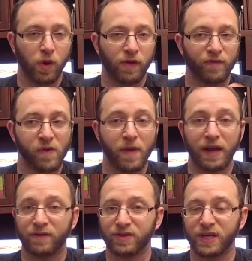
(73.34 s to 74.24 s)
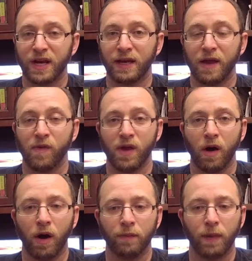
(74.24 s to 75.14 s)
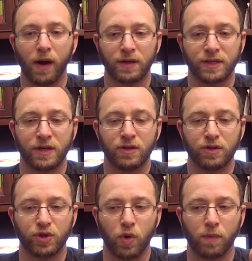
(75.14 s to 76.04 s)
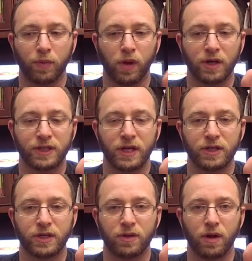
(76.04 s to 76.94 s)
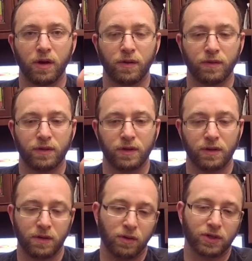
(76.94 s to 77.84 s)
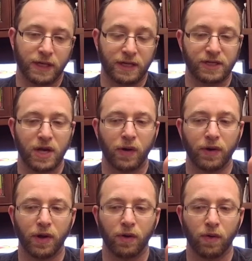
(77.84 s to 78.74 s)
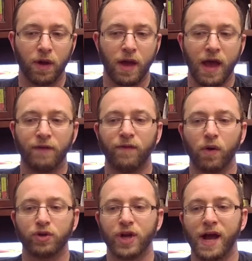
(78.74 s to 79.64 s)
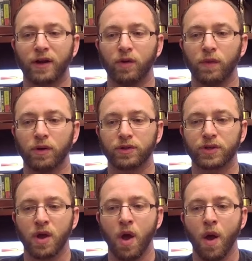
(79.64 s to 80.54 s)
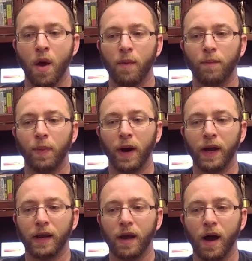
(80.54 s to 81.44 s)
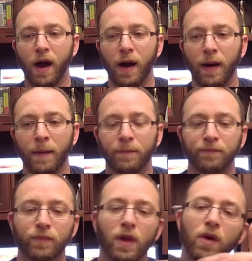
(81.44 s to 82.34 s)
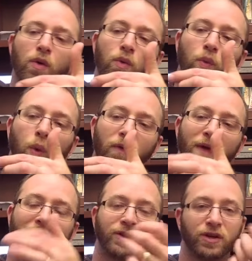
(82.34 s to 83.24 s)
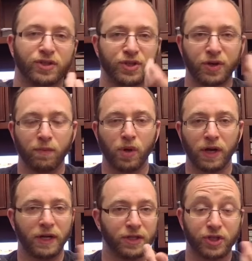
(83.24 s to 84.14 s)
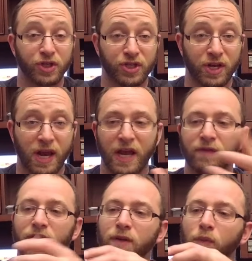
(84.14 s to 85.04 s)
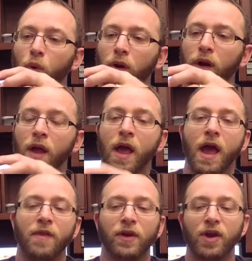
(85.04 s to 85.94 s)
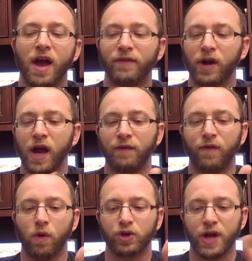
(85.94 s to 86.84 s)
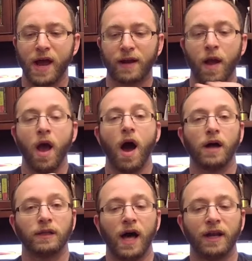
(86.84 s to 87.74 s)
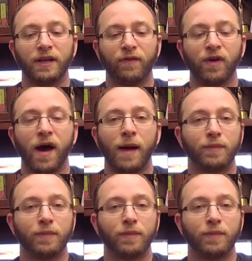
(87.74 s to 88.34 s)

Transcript: with, you may have seen in the unboxing. So it plugs into the, the looks like a stereo headphone jack almost. But um, what that does is you can plug it into just an AV port. And then you have your headphone jack. A lot of different